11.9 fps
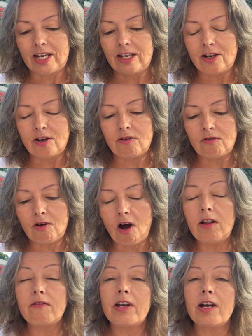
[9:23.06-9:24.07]
you know, all
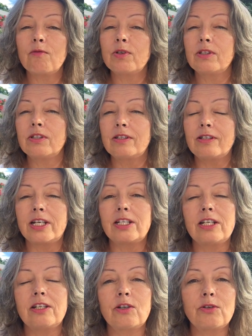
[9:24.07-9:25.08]
of that was
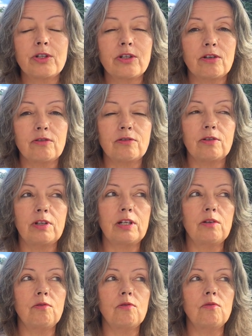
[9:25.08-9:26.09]
19 years ago
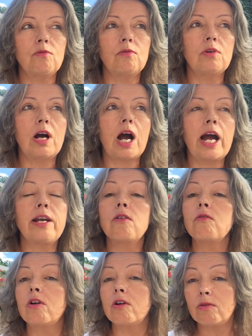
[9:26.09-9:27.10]
I
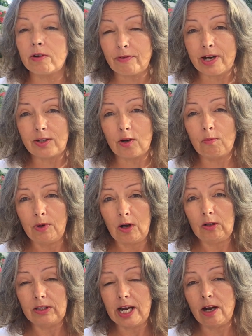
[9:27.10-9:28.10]
don't know if I'd go
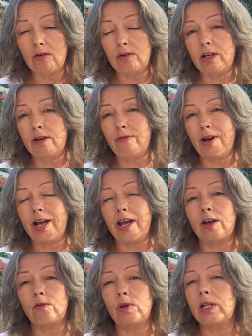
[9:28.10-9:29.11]
bald now if I
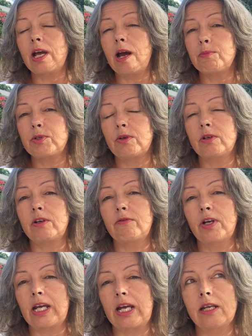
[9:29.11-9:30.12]
had a relapse or a
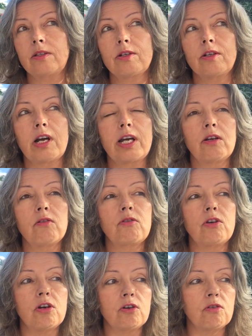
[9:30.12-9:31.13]
different cancer. I don't
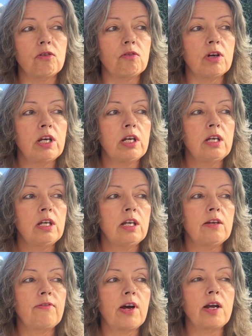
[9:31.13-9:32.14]
know
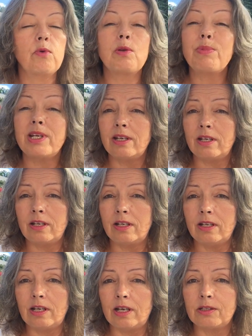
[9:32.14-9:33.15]
if I would
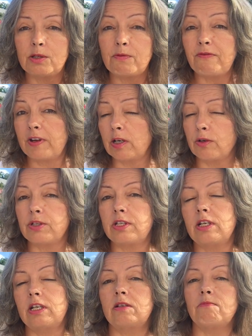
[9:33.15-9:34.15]
be as fierce
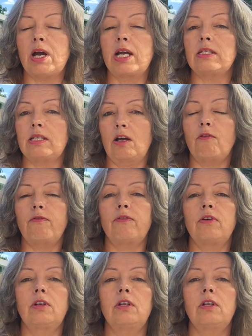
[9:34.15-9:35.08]
in myself